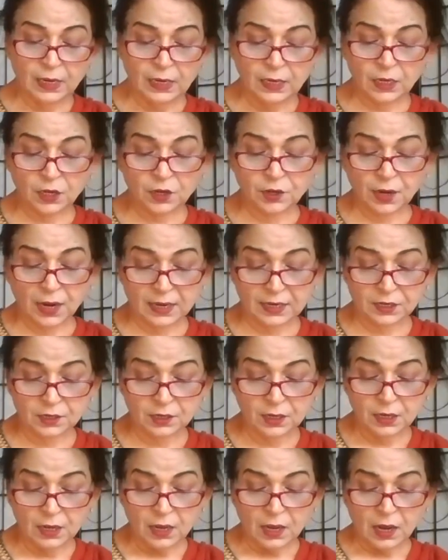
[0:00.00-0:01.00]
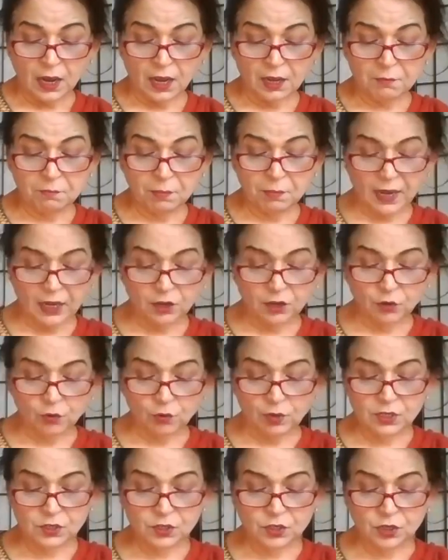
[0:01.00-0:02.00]
He cried, I beg you,
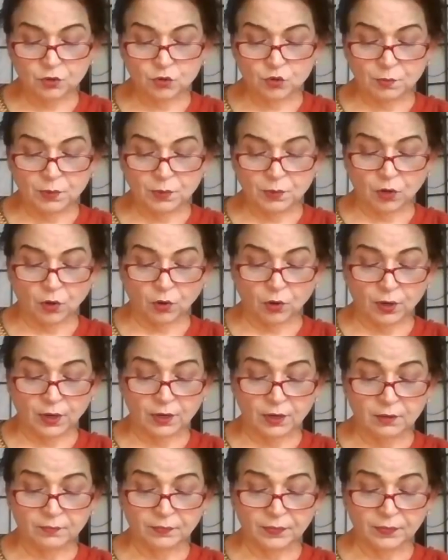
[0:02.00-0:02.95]
listen to me, Lord.